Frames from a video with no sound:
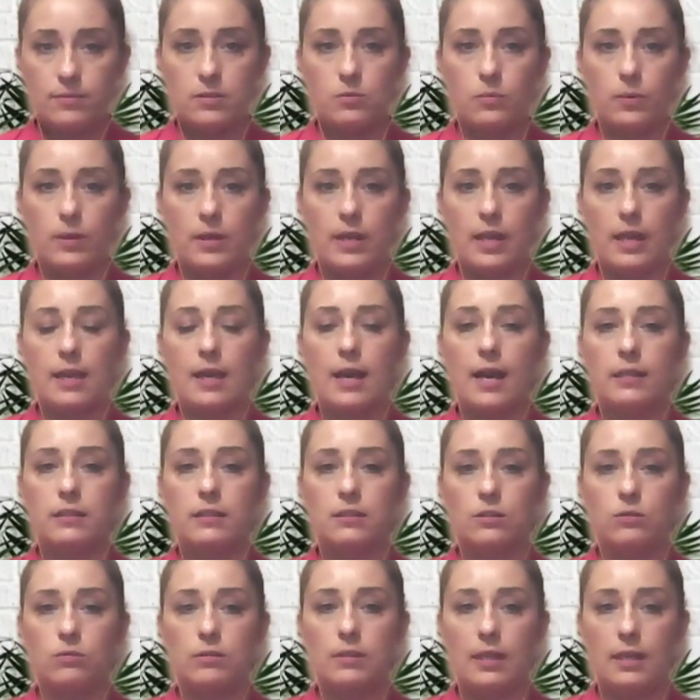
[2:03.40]
when I got
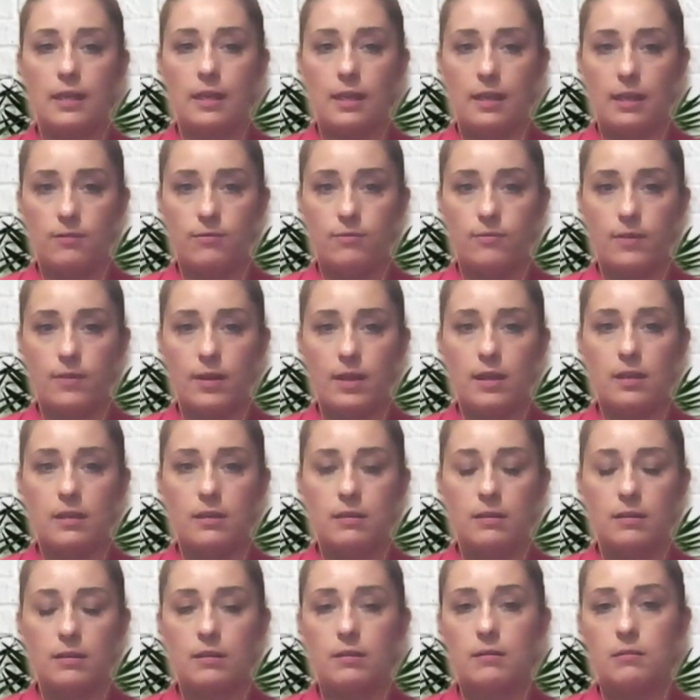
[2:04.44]
to Tenerife,
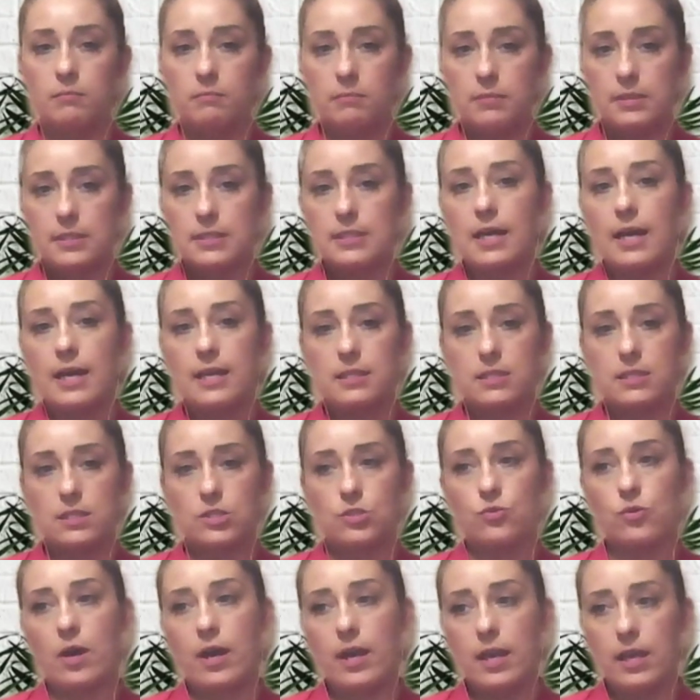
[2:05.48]
besides
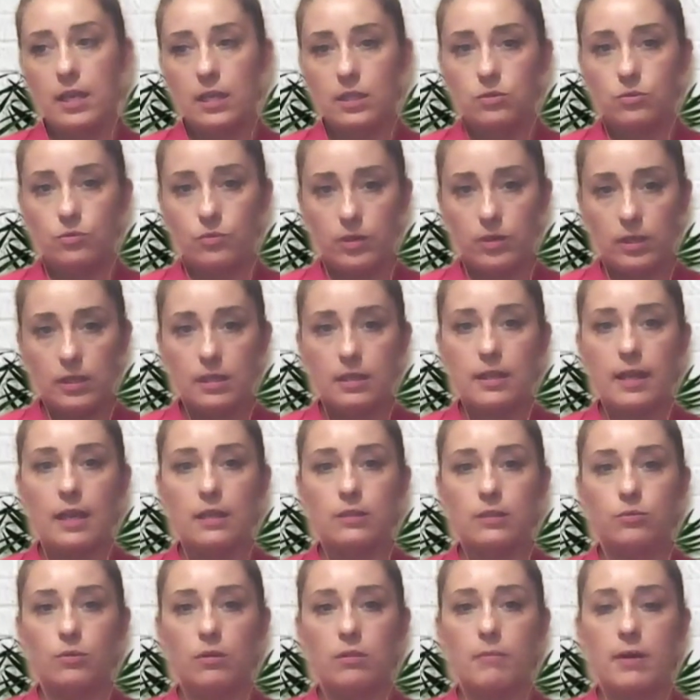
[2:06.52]
trying to reconnect
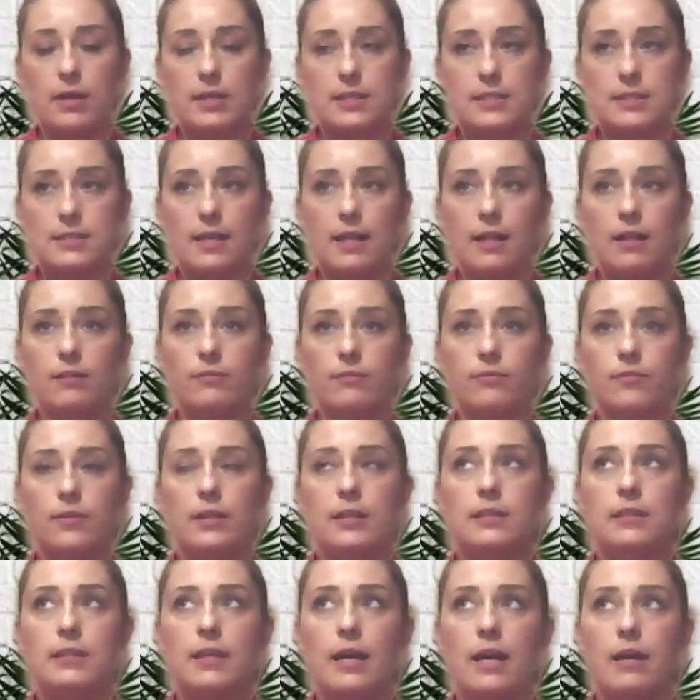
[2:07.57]
with myself,
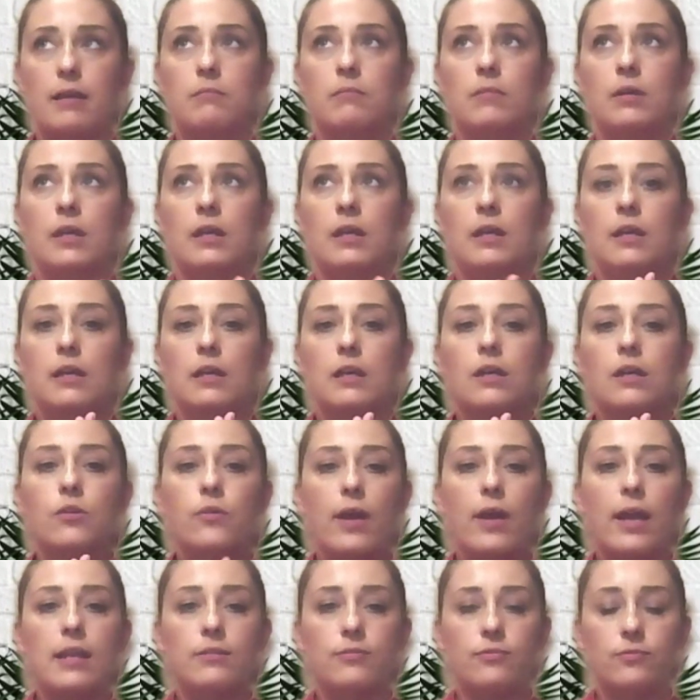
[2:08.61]
and I'm
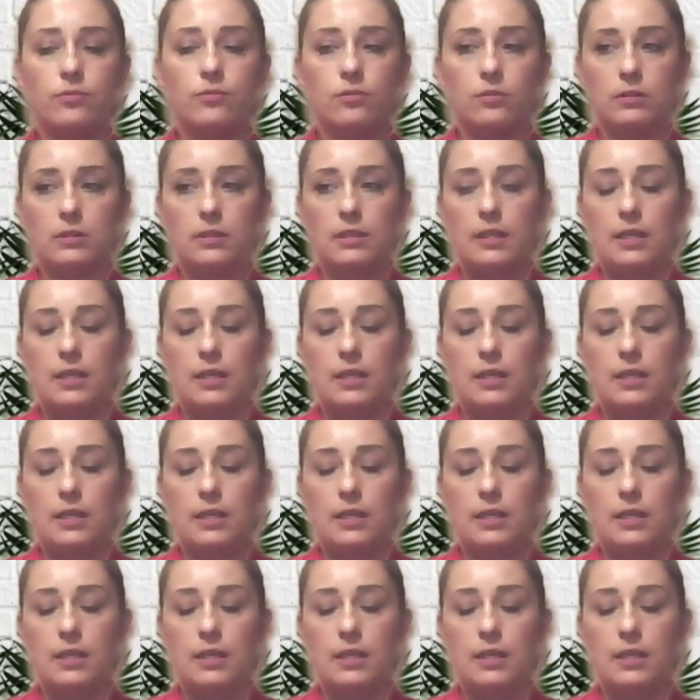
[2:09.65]
grateful